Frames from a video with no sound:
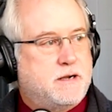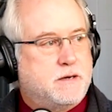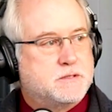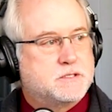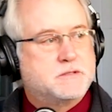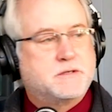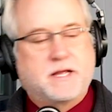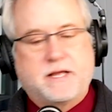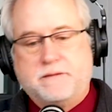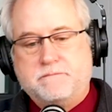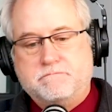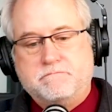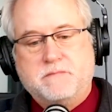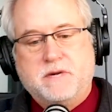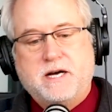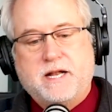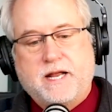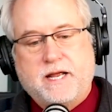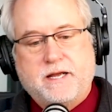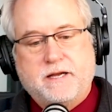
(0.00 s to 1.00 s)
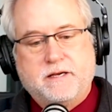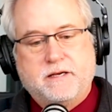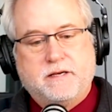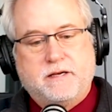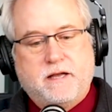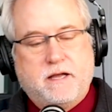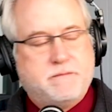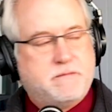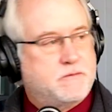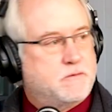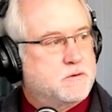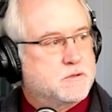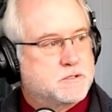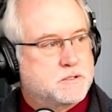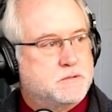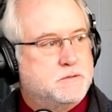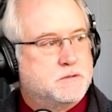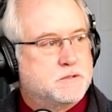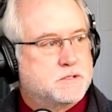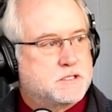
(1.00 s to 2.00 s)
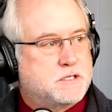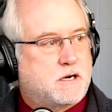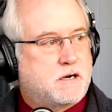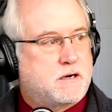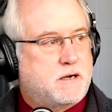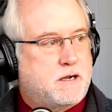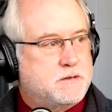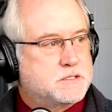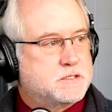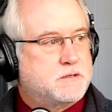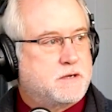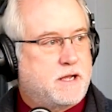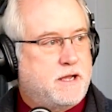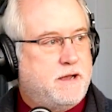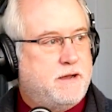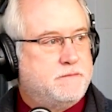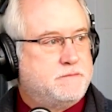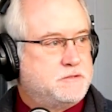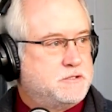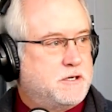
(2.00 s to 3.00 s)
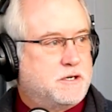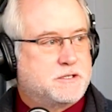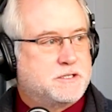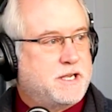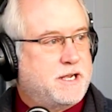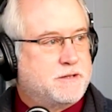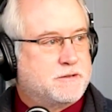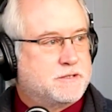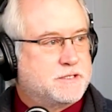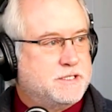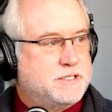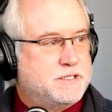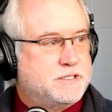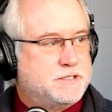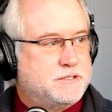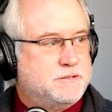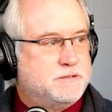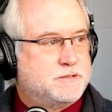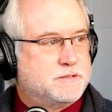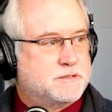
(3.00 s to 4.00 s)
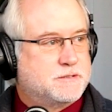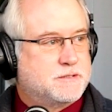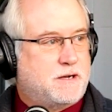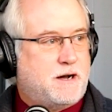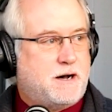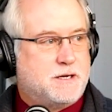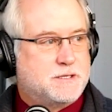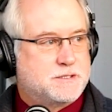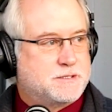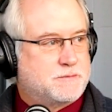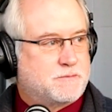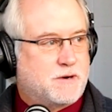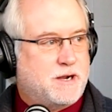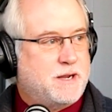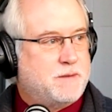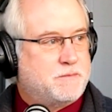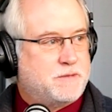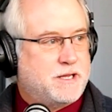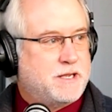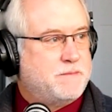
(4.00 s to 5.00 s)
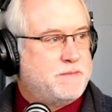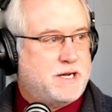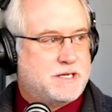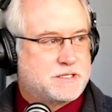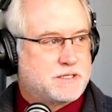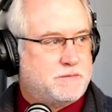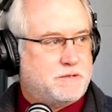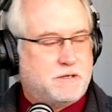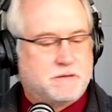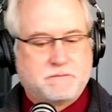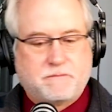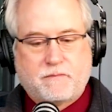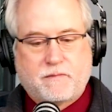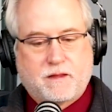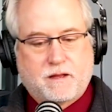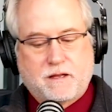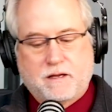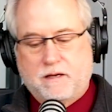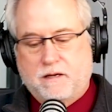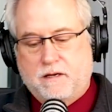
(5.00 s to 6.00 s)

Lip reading: I was going to get money, and before school started, I was going to have Chuck Taylor tennis shoes. Awesome, yes. Right? Playing basketball. Mm-hmm.